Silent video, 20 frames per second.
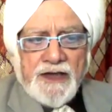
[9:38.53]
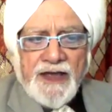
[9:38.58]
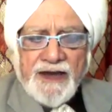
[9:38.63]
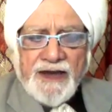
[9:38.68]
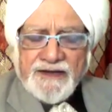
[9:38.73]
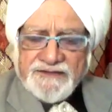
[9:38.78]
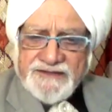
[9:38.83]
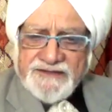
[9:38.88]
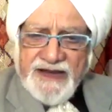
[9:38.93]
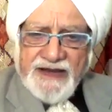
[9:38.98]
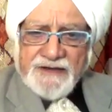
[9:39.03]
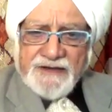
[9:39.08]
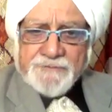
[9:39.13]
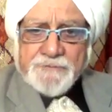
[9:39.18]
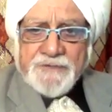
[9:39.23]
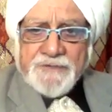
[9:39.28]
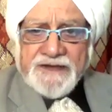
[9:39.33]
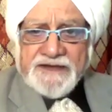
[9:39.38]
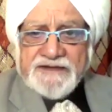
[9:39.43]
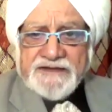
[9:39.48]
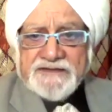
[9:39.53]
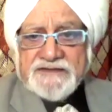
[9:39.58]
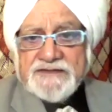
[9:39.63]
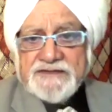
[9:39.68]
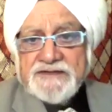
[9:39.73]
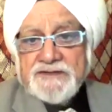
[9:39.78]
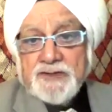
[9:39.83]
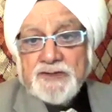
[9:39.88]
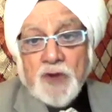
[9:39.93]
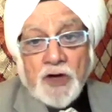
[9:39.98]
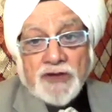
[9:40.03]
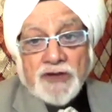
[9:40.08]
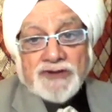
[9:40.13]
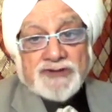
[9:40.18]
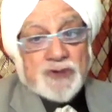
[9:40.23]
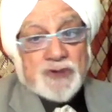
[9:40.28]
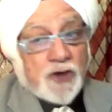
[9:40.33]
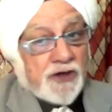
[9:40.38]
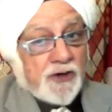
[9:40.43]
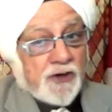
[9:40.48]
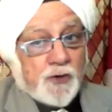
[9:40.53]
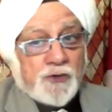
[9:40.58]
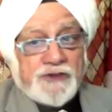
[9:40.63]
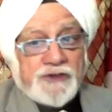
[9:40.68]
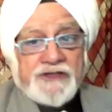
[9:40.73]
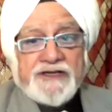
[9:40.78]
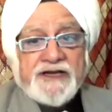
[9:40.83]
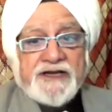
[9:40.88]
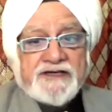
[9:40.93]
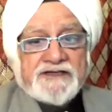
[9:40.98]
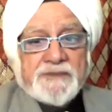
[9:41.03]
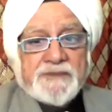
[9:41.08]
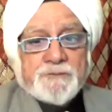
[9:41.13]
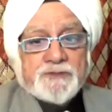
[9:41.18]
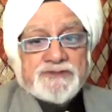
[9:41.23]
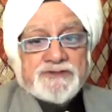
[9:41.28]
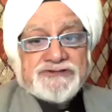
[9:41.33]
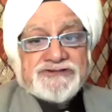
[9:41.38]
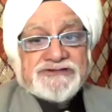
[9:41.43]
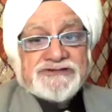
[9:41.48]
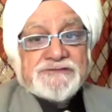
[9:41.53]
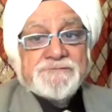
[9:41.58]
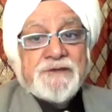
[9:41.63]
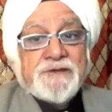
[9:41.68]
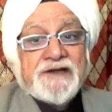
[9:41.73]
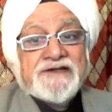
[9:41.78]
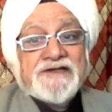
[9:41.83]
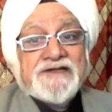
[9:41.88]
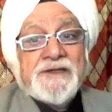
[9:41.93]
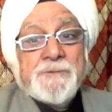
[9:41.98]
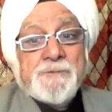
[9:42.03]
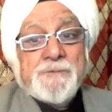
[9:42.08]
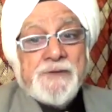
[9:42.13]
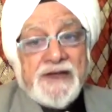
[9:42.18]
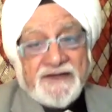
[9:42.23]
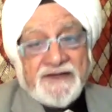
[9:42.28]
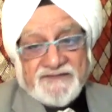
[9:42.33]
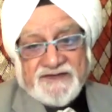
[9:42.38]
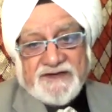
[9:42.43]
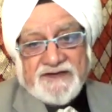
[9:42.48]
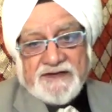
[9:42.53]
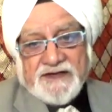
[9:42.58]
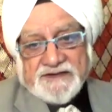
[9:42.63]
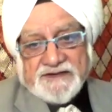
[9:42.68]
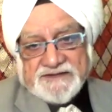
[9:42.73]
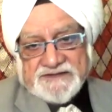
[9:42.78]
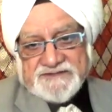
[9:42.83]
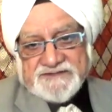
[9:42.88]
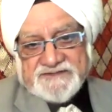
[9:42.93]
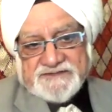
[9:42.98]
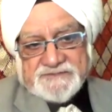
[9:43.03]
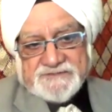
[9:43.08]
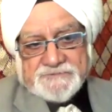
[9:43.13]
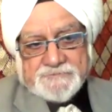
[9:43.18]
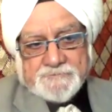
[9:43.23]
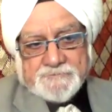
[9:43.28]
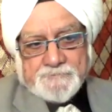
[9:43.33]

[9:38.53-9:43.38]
And that means not you're only getting a position, but replacing others.